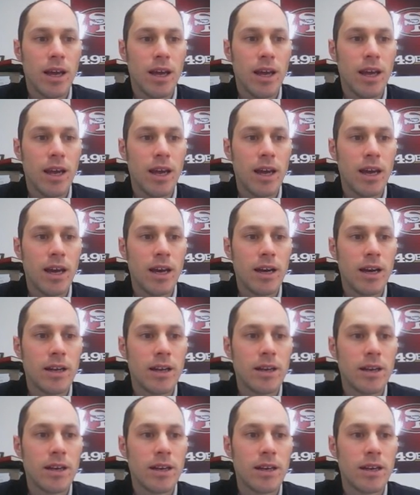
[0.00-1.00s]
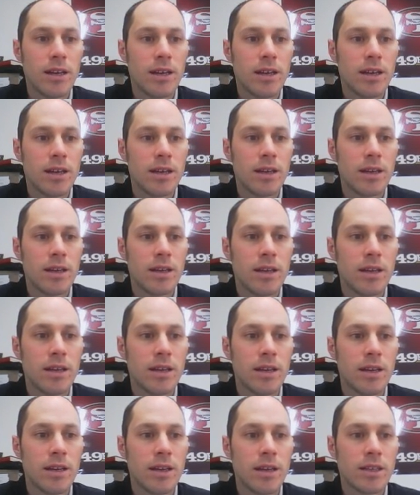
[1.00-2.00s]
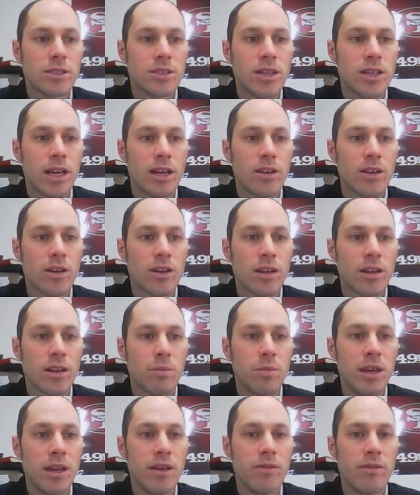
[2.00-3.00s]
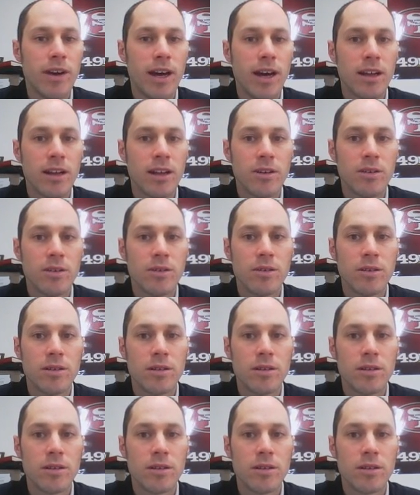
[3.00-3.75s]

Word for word: And let's take a look at the B value.